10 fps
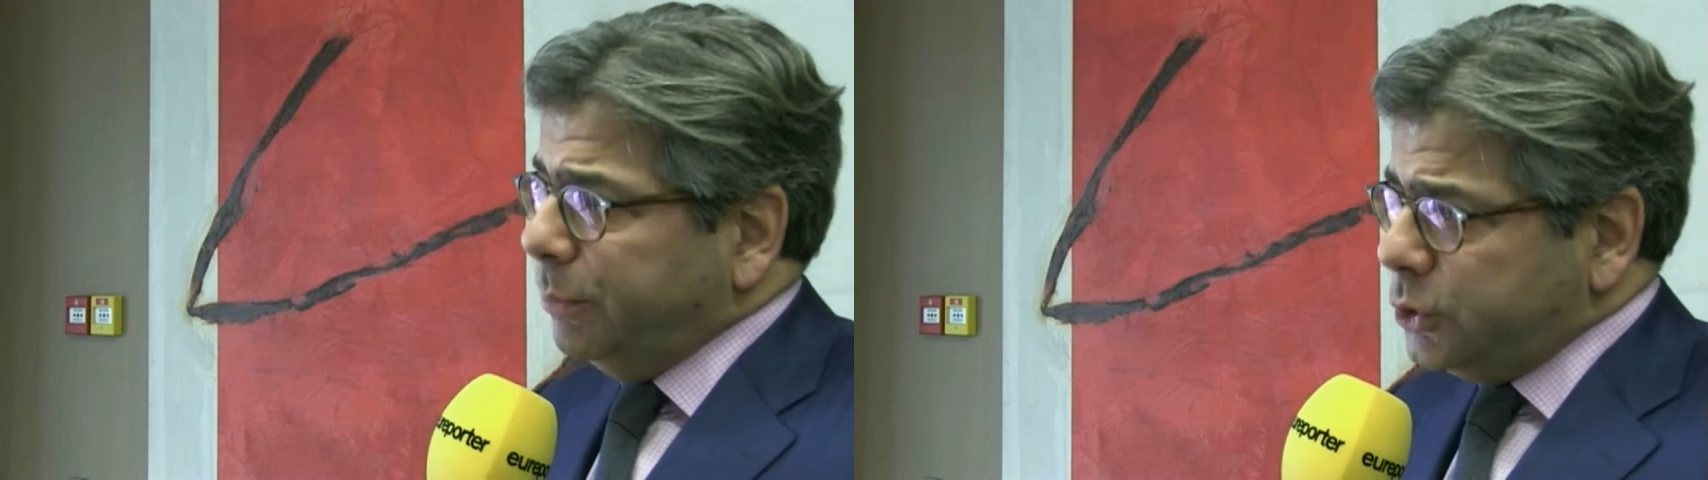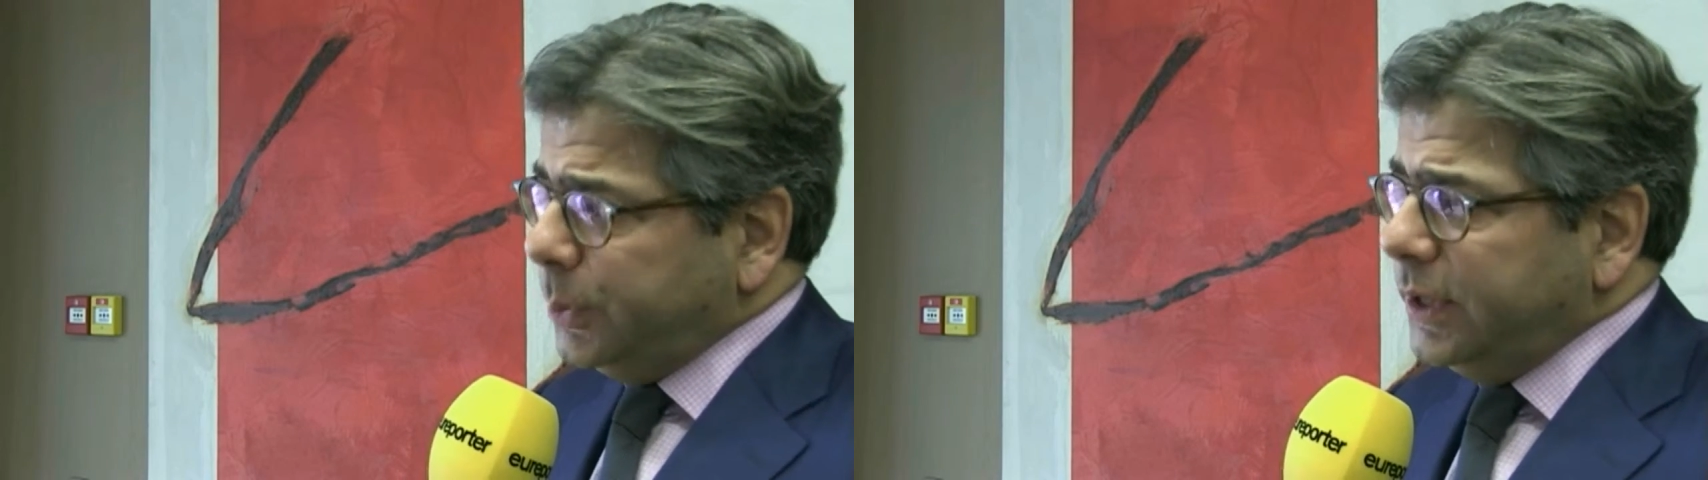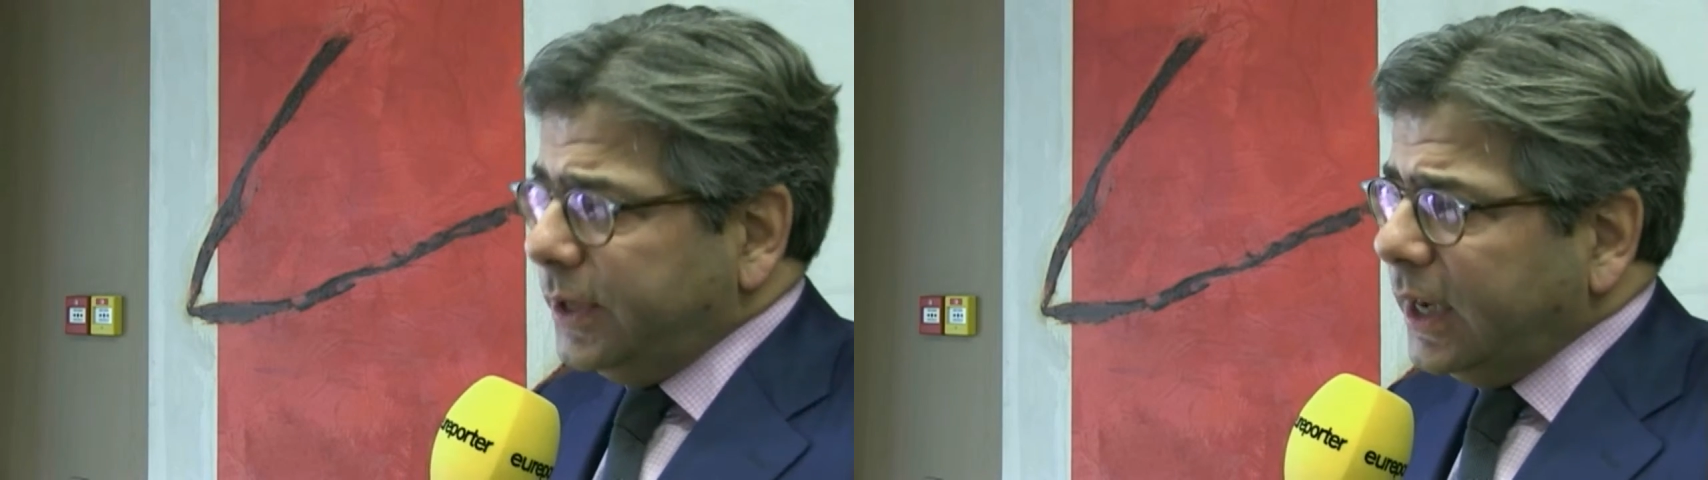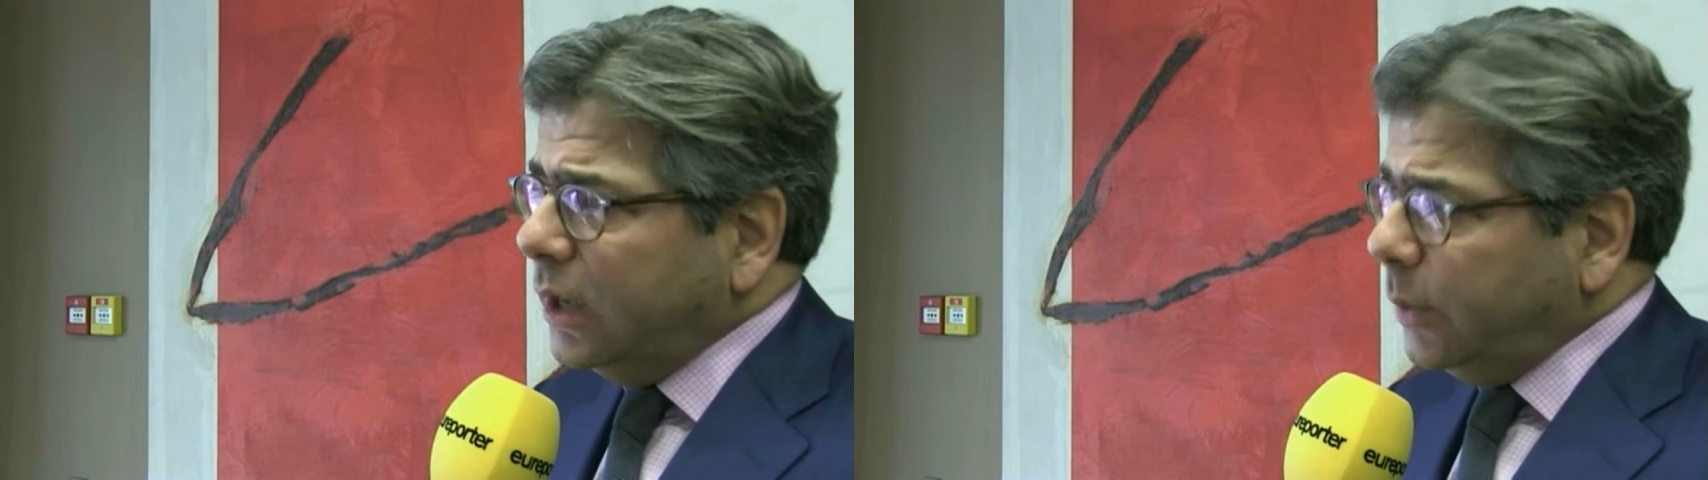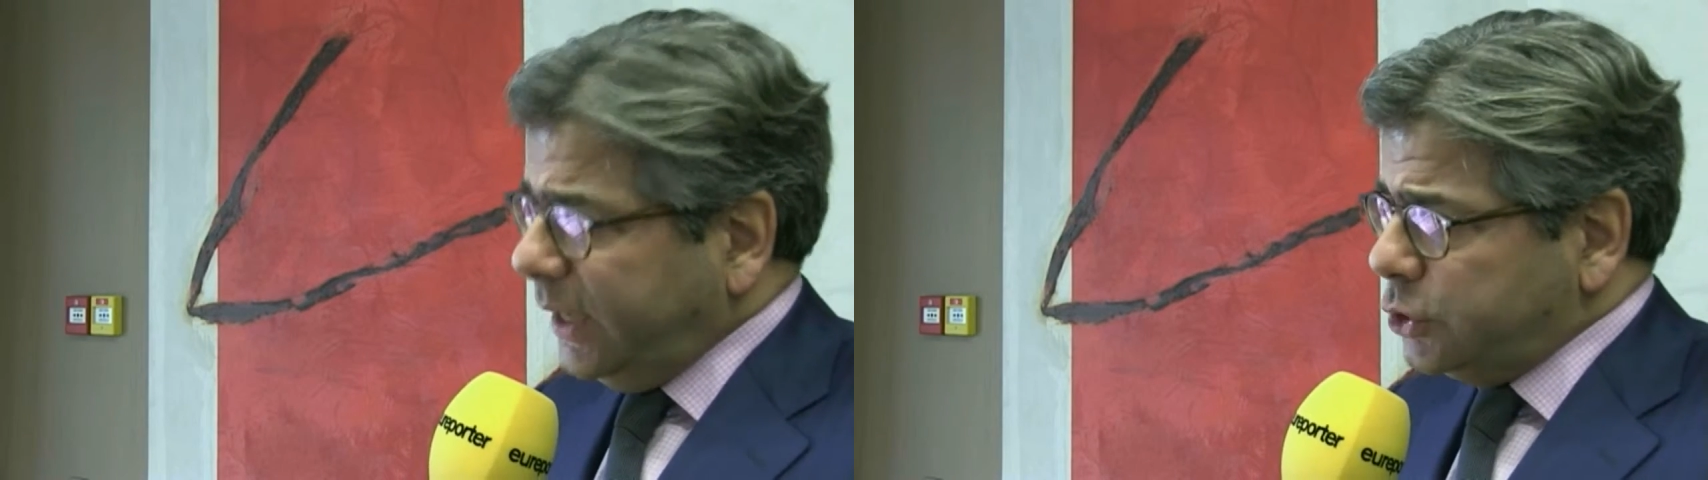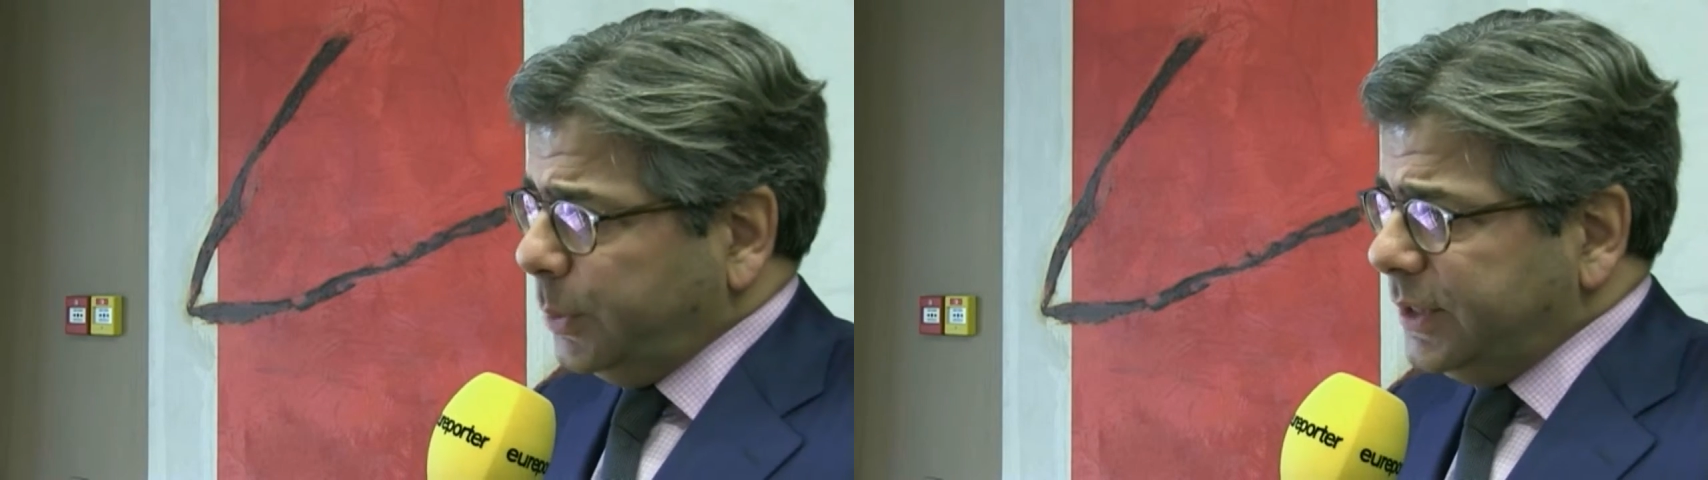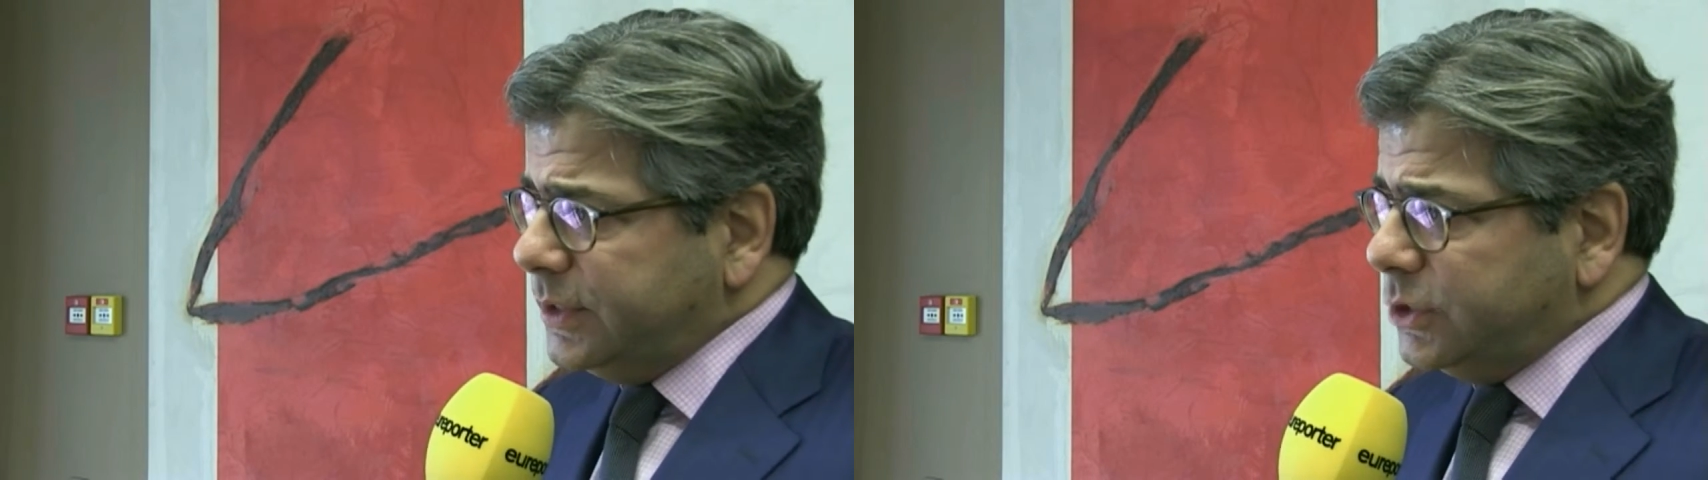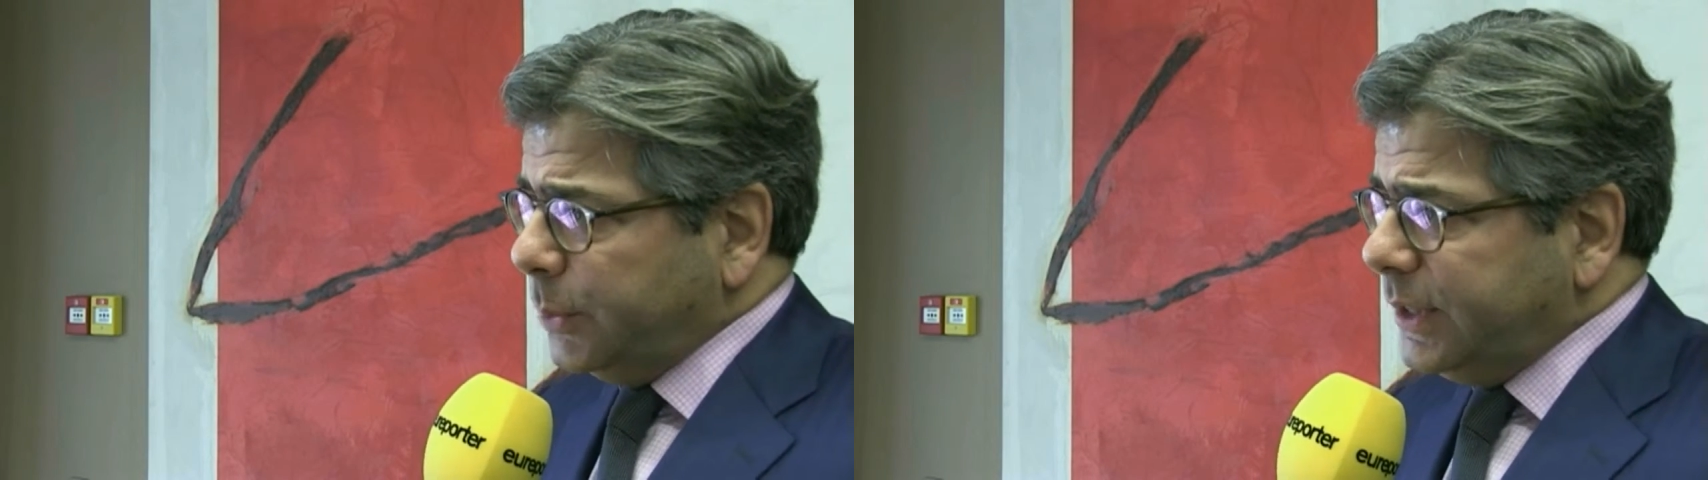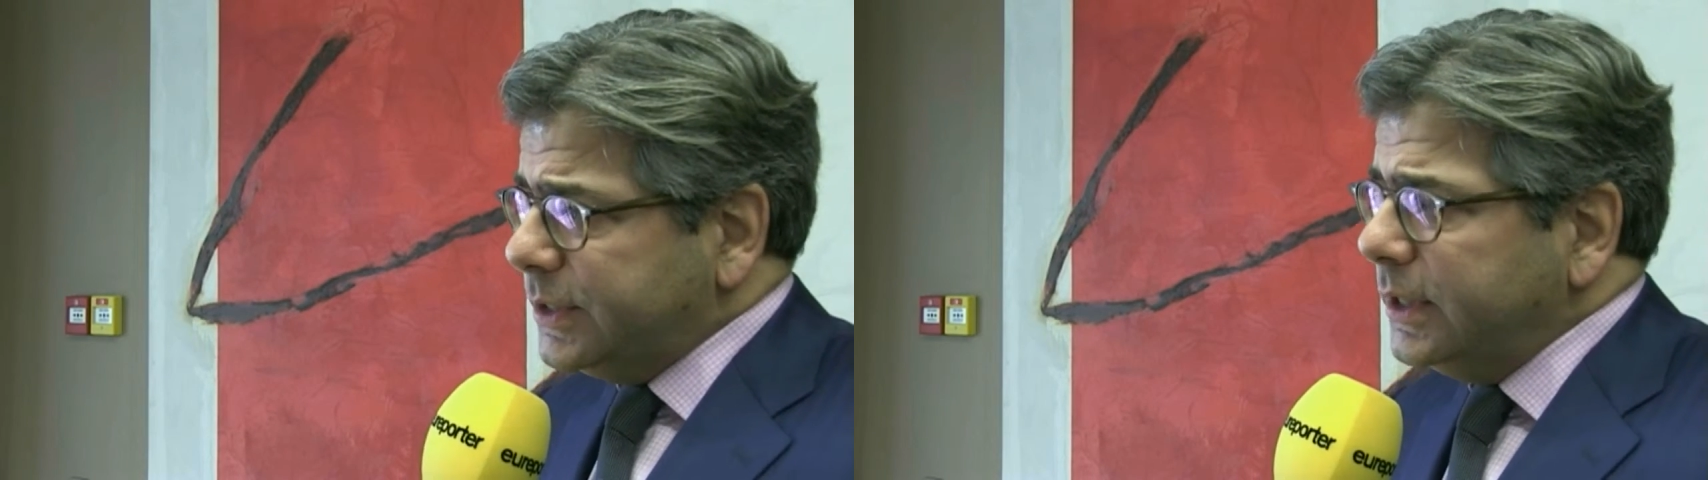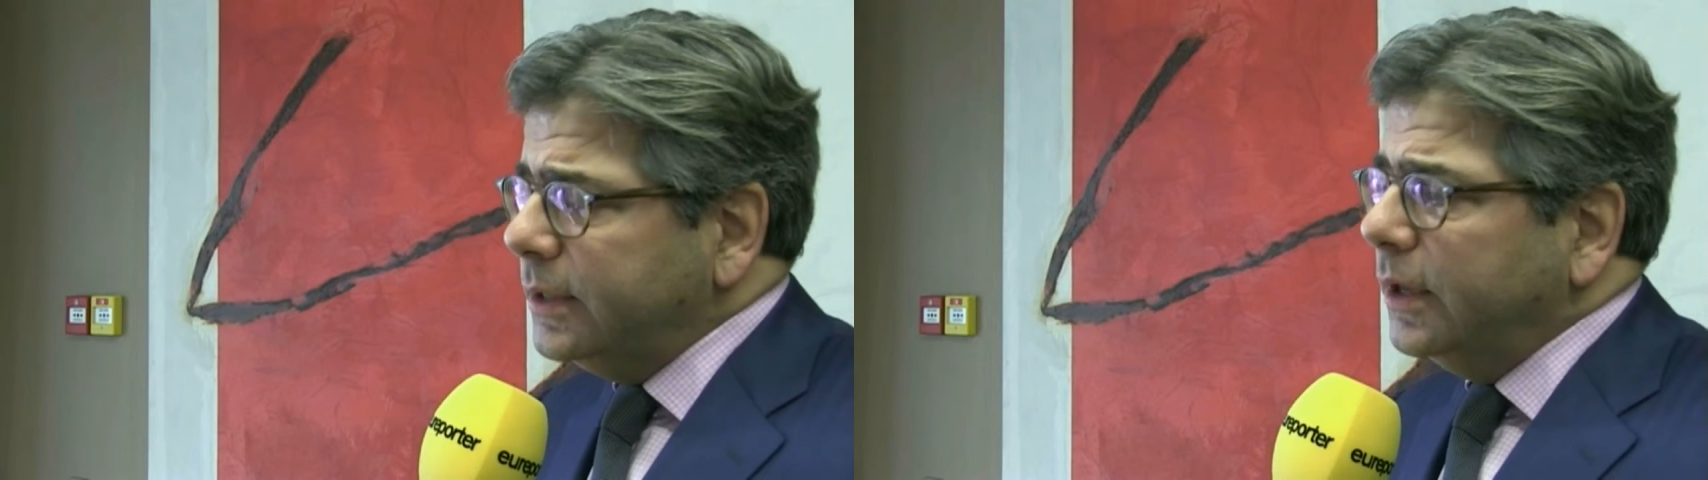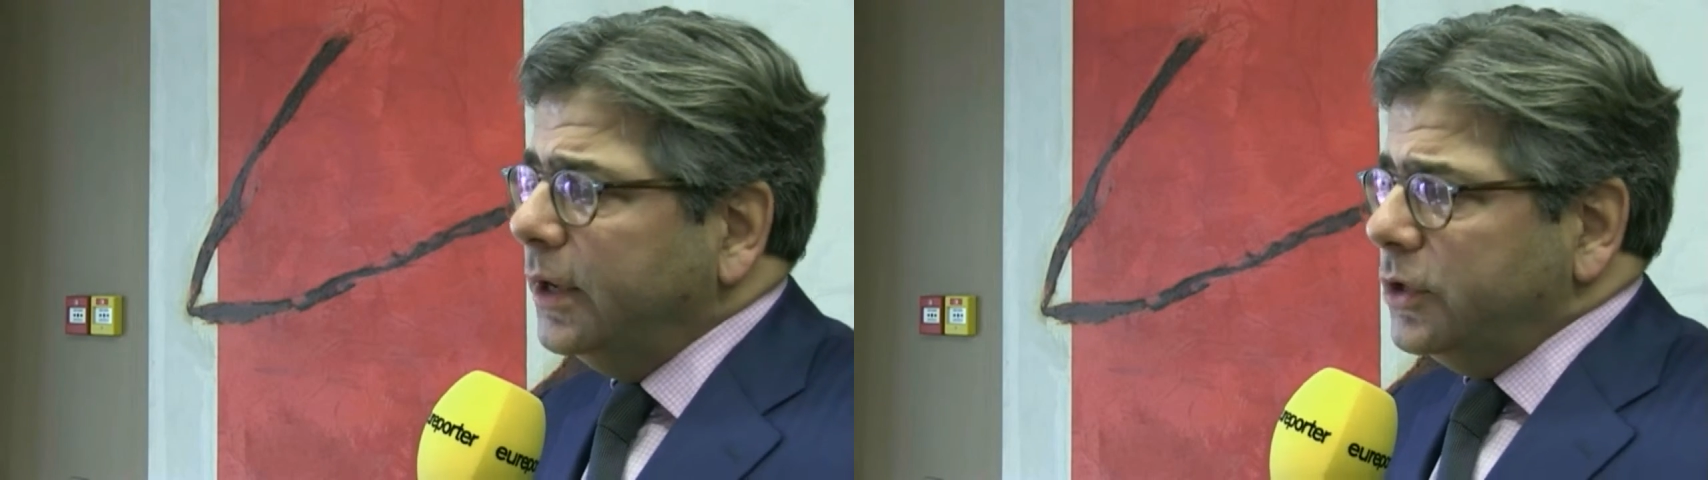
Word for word: between now and 2020.